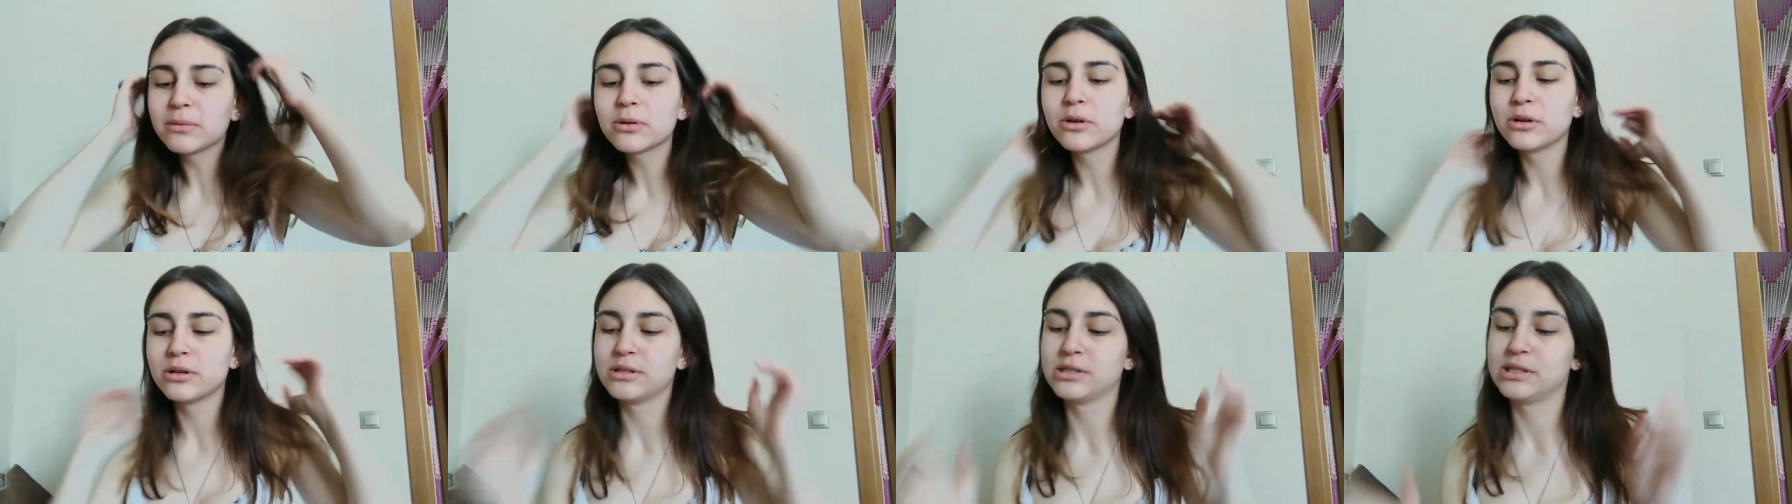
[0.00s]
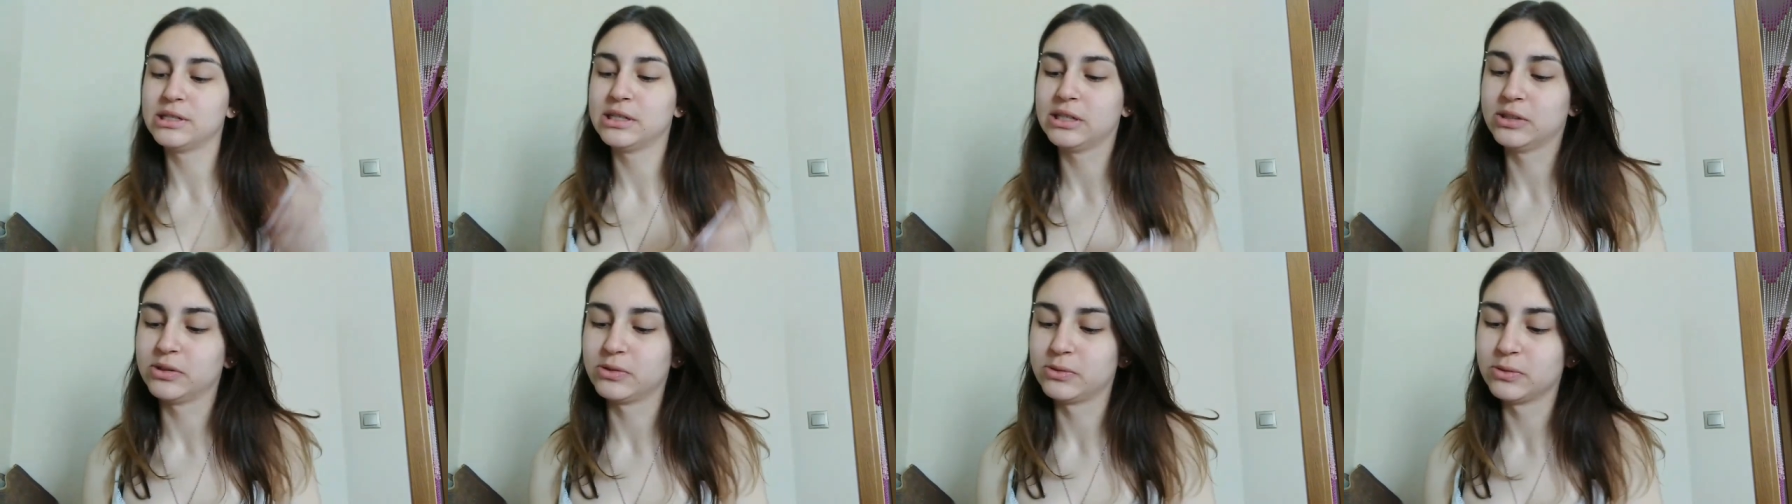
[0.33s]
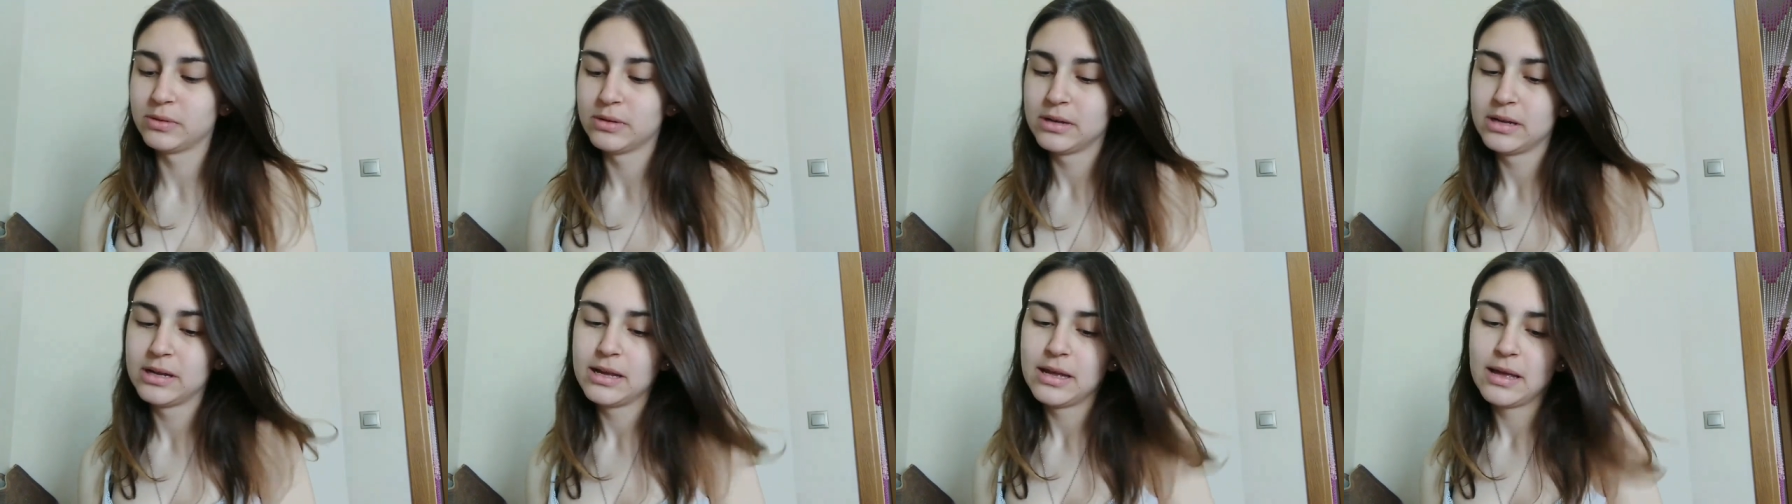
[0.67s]
I'm going to
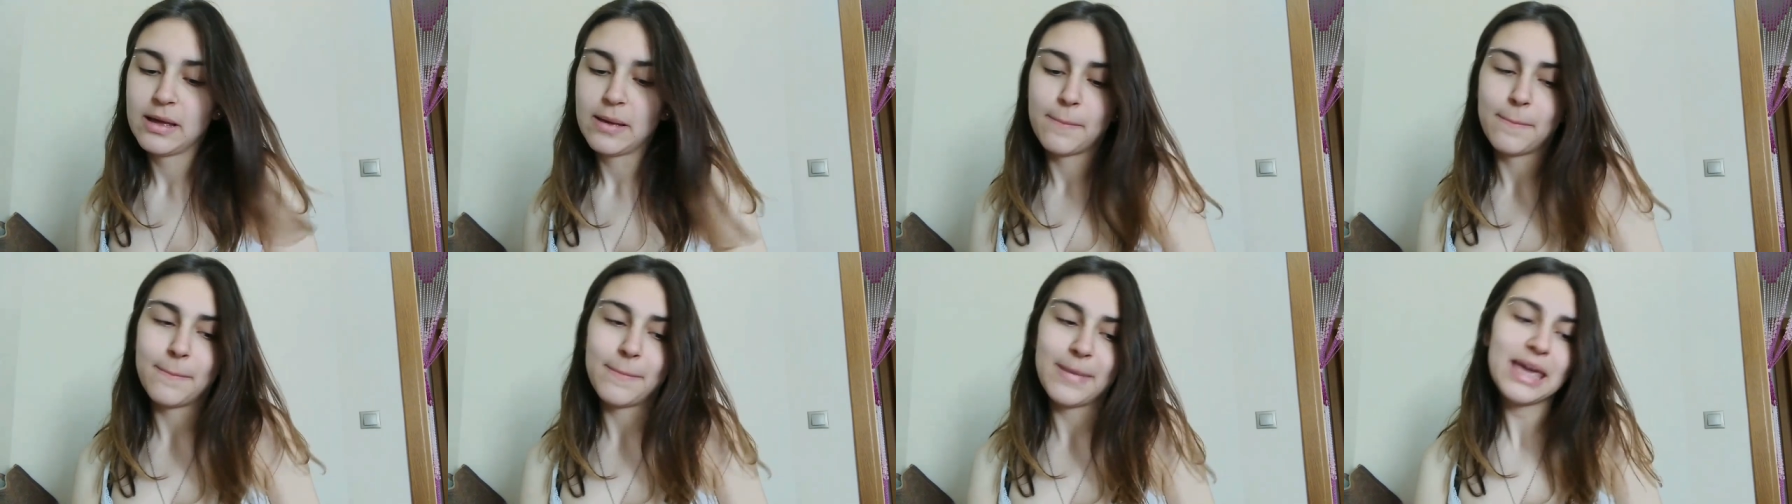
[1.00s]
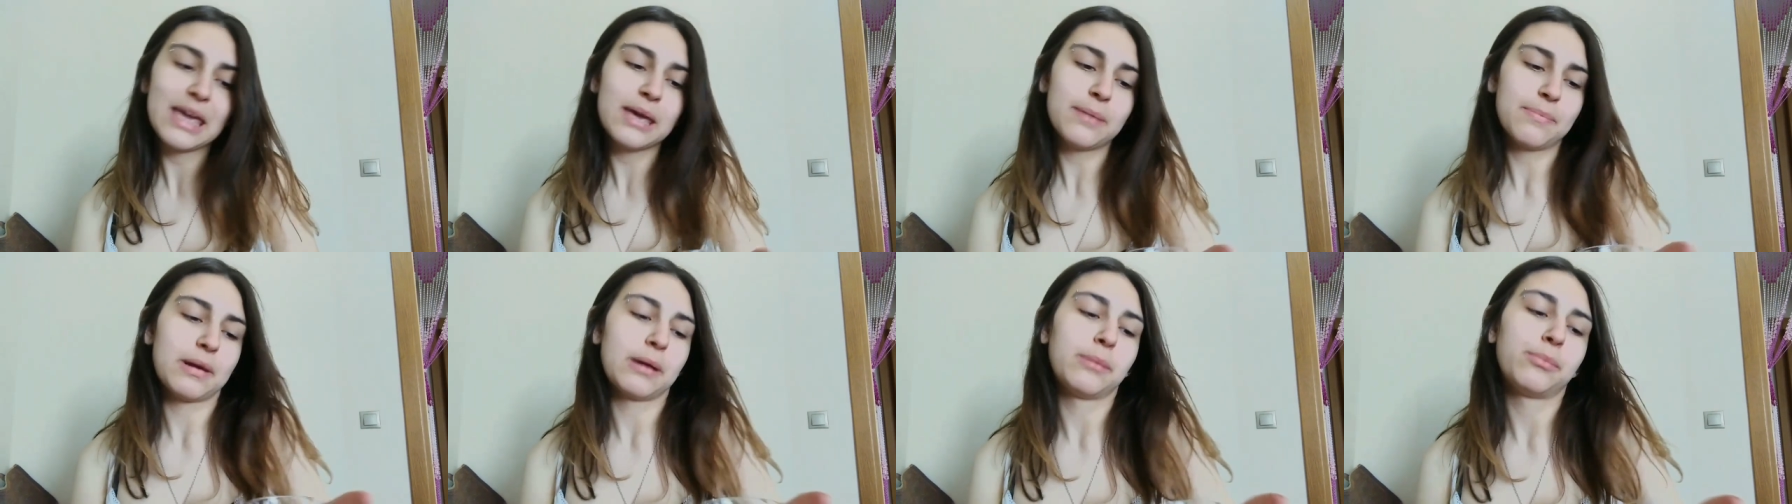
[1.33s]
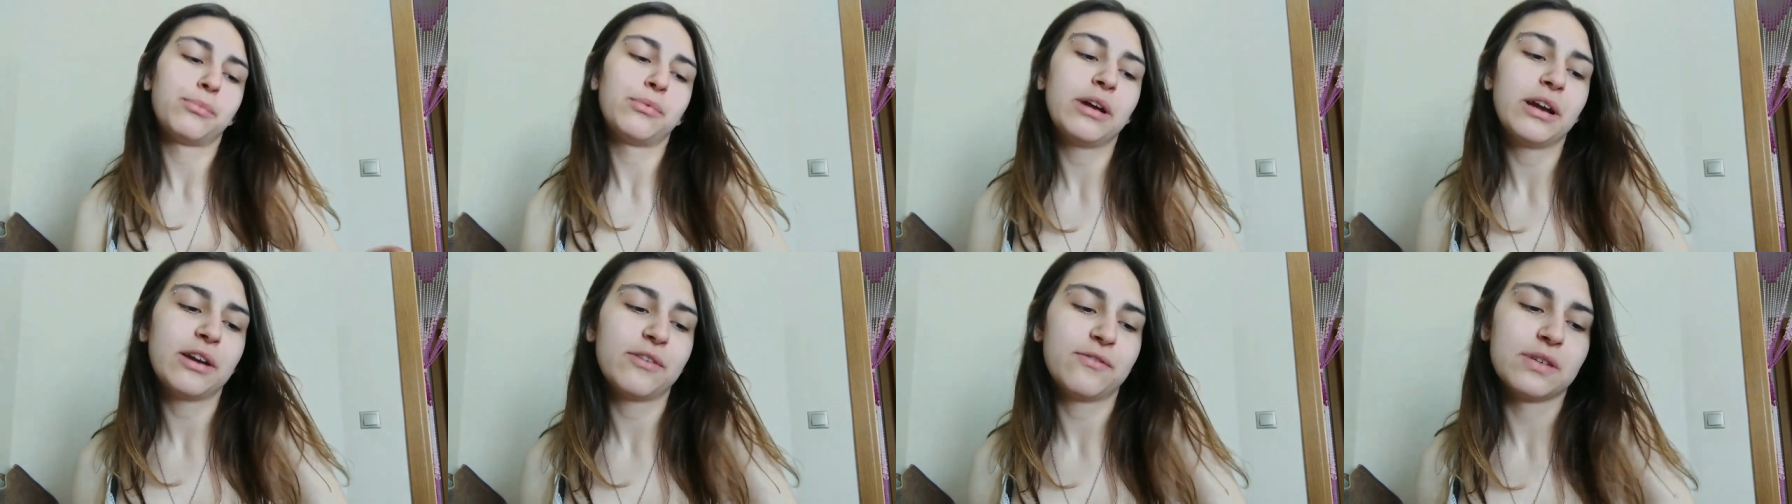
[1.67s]
make my
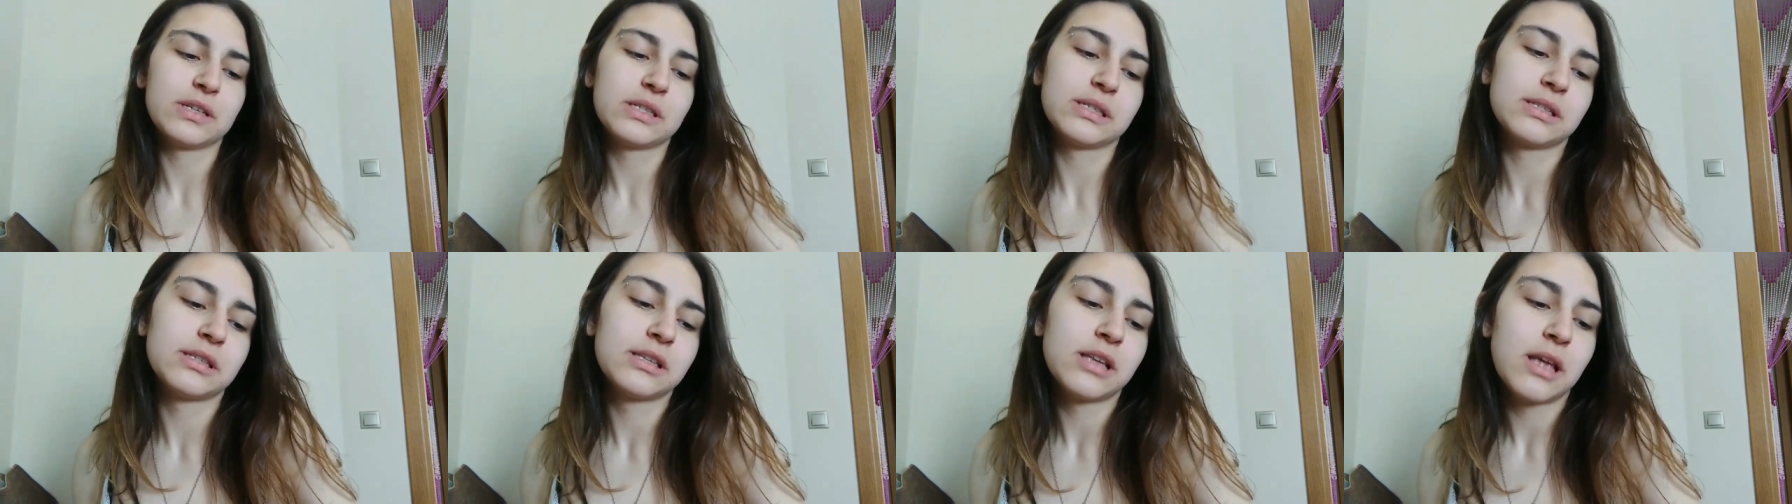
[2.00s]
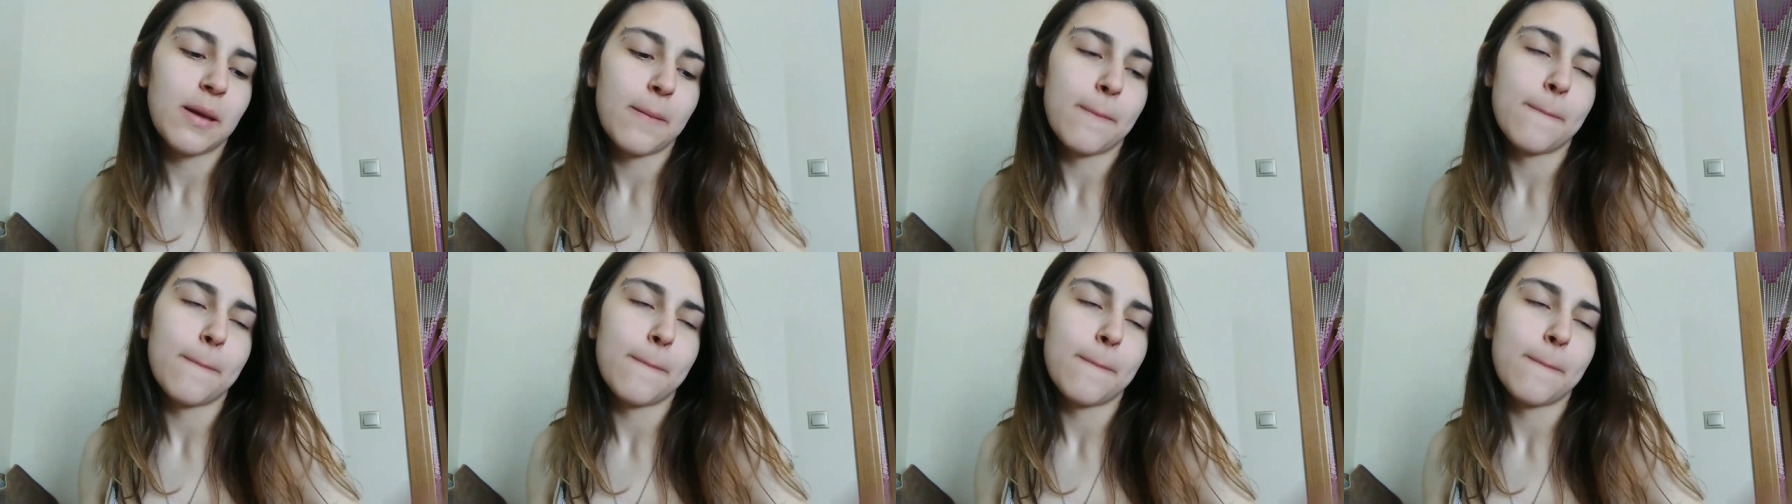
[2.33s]
breakfast.